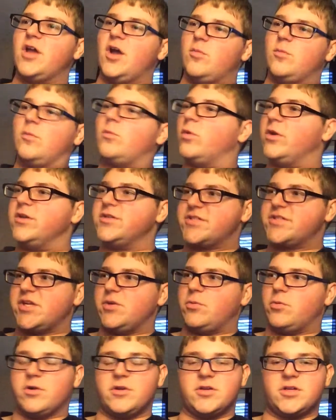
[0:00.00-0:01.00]
I want to
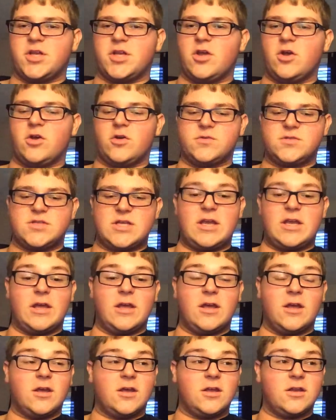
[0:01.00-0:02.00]
see where it goes.
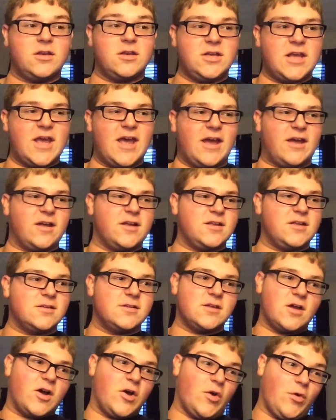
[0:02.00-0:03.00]
And yeah,
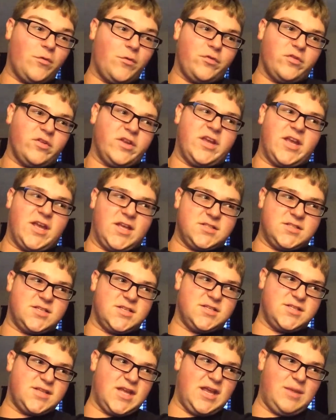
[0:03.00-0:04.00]
it hopefully
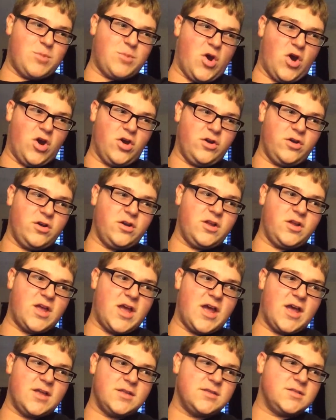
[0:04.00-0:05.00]
has the same heart it
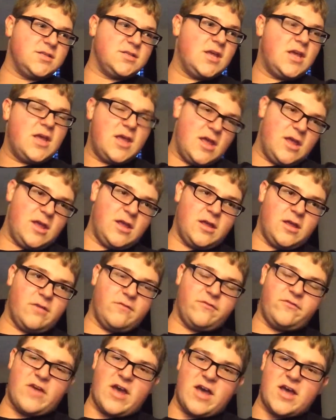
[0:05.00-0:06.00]
has
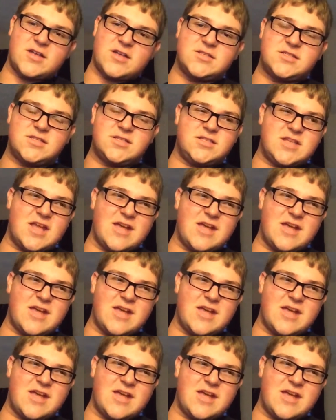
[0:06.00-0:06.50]
in Fast